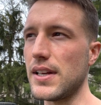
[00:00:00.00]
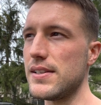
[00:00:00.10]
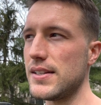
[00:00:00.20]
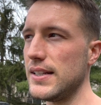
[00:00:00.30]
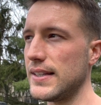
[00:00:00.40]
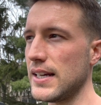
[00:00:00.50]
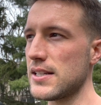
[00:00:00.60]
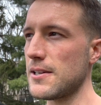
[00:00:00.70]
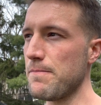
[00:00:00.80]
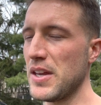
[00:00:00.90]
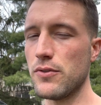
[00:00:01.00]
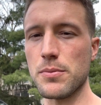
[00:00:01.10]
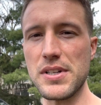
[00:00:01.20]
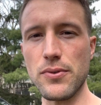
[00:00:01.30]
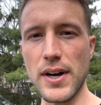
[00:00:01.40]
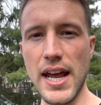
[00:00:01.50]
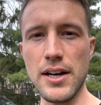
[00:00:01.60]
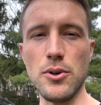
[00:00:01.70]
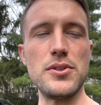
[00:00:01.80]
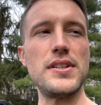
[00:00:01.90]
They see things from different
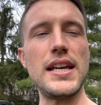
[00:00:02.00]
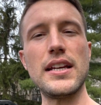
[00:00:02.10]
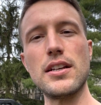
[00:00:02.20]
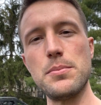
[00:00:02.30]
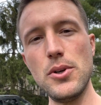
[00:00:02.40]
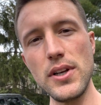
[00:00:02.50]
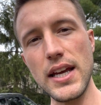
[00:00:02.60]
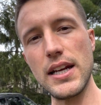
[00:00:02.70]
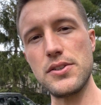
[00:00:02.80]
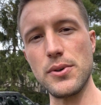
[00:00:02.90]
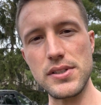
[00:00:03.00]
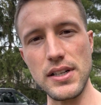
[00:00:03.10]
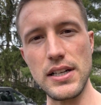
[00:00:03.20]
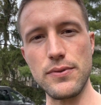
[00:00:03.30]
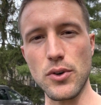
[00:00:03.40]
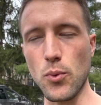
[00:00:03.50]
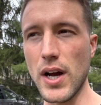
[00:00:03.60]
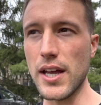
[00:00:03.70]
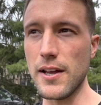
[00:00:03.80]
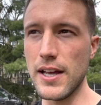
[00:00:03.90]
angles, and they can communicate it to us in a different
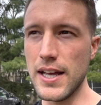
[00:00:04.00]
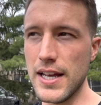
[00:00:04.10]
way